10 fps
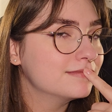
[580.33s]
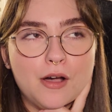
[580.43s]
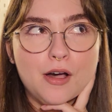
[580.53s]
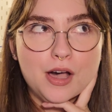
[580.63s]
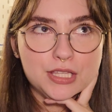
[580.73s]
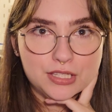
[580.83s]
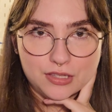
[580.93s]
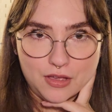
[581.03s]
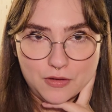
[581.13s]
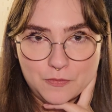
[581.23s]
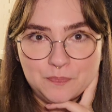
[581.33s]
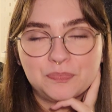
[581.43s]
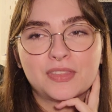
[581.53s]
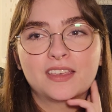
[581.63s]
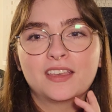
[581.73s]
Also,
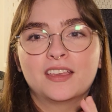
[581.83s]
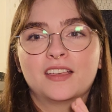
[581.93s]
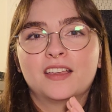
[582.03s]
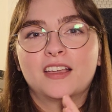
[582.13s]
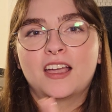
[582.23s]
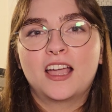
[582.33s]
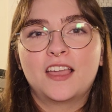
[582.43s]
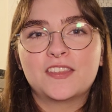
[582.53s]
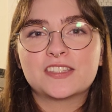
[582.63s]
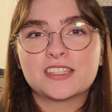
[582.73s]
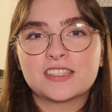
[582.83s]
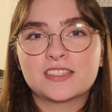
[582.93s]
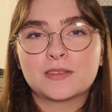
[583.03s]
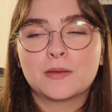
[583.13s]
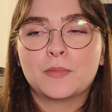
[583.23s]
and this
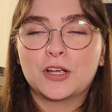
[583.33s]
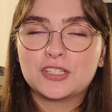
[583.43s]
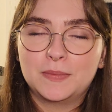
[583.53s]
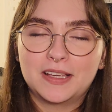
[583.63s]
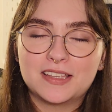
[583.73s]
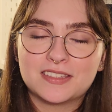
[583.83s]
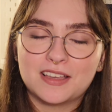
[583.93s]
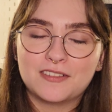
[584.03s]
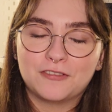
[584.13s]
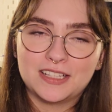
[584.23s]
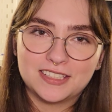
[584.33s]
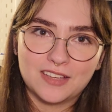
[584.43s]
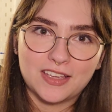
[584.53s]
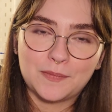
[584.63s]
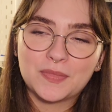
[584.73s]
is partially because of
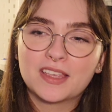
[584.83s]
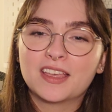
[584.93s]
Friendsgiving,